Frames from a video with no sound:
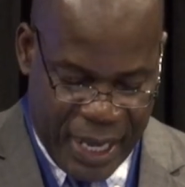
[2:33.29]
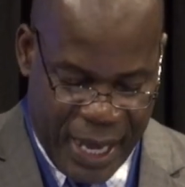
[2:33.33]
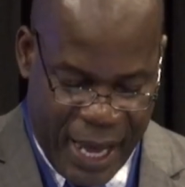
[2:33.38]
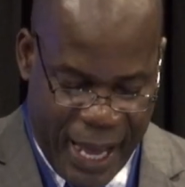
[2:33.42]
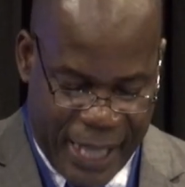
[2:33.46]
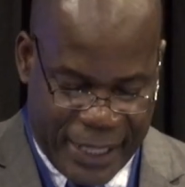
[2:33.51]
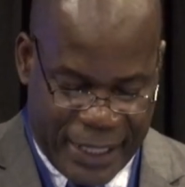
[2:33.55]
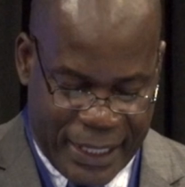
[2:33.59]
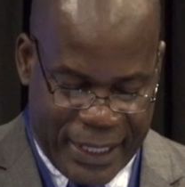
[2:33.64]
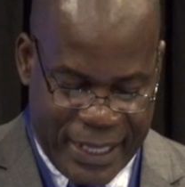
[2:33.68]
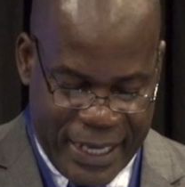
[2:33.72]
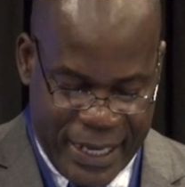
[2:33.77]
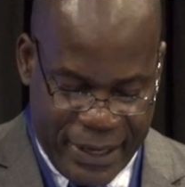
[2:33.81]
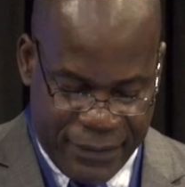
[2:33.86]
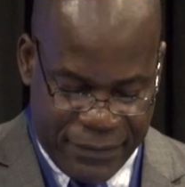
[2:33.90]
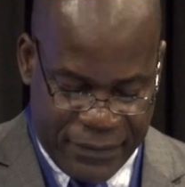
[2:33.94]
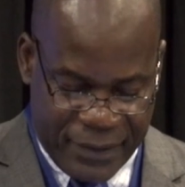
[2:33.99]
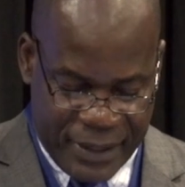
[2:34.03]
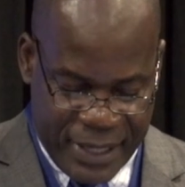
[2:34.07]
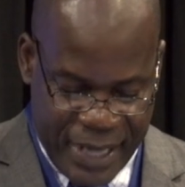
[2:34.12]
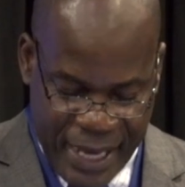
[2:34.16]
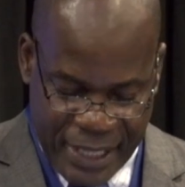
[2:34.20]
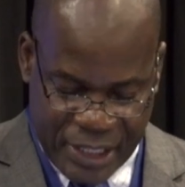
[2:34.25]
and leave
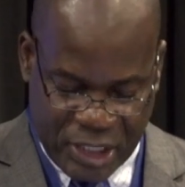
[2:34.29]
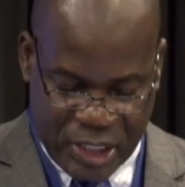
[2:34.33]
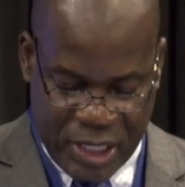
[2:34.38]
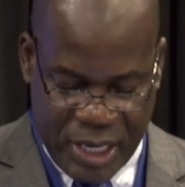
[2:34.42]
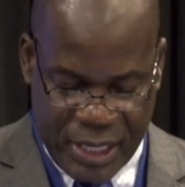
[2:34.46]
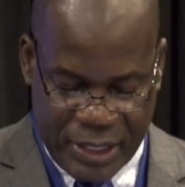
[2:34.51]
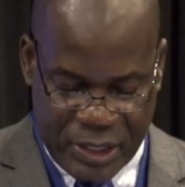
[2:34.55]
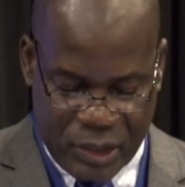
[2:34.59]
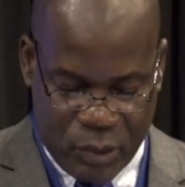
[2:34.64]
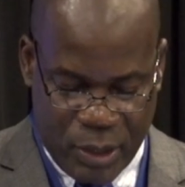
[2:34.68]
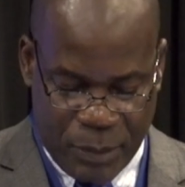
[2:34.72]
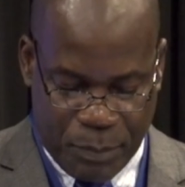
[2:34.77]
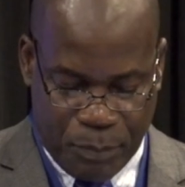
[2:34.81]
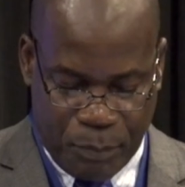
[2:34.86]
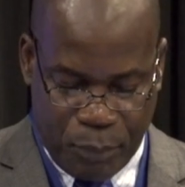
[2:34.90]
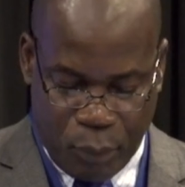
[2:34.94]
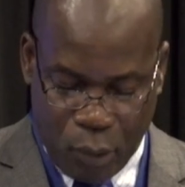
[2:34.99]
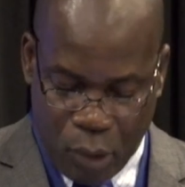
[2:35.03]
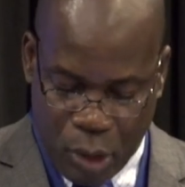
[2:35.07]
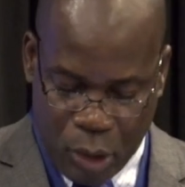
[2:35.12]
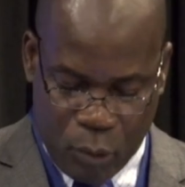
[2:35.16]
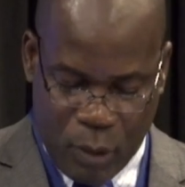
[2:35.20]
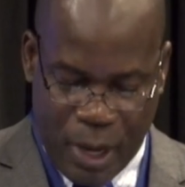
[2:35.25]
nations with
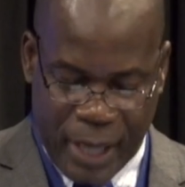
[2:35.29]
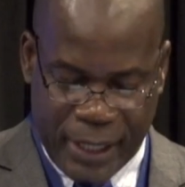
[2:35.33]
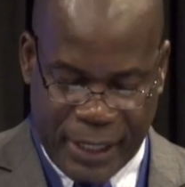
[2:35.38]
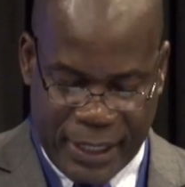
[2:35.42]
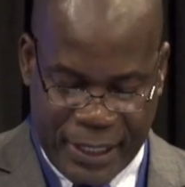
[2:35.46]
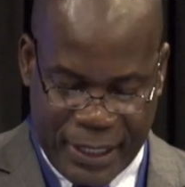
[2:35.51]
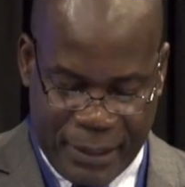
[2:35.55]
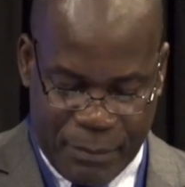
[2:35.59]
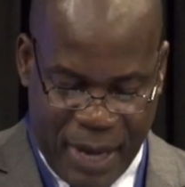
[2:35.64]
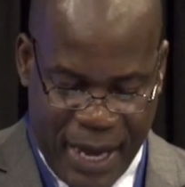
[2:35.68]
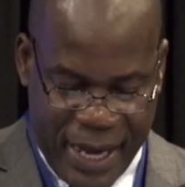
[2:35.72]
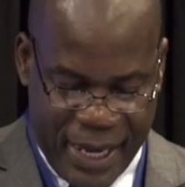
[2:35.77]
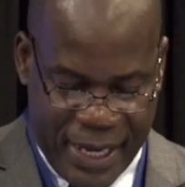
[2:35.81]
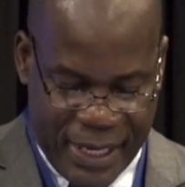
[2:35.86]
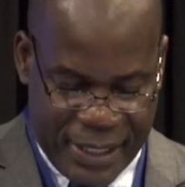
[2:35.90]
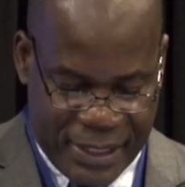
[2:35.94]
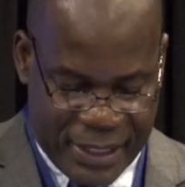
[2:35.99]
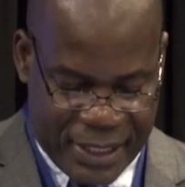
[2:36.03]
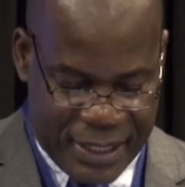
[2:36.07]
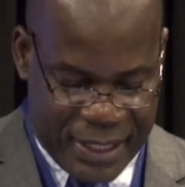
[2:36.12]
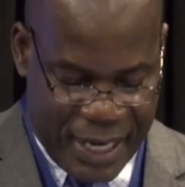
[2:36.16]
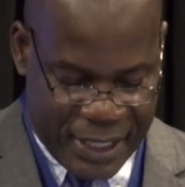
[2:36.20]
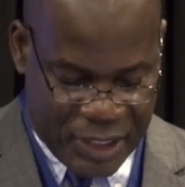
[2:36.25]
poor ranking by
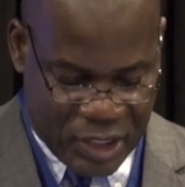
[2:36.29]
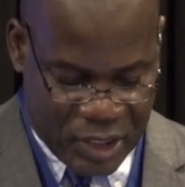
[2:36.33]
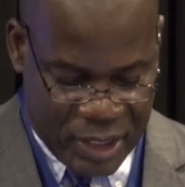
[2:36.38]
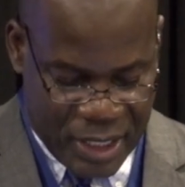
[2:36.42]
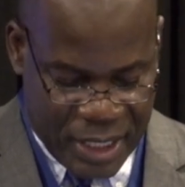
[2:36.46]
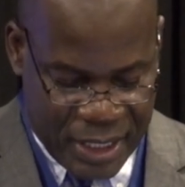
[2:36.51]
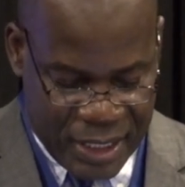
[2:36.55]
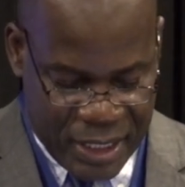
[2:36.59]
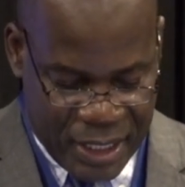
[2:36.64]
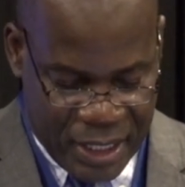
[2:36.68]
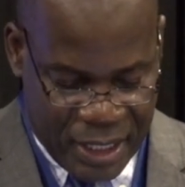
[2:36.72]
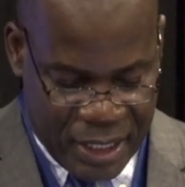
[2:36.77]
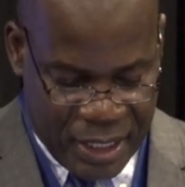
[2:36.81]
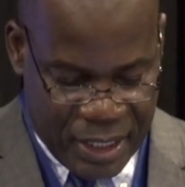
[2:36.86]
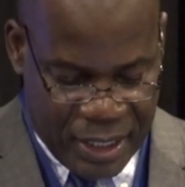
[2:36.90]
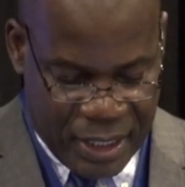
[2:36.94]
international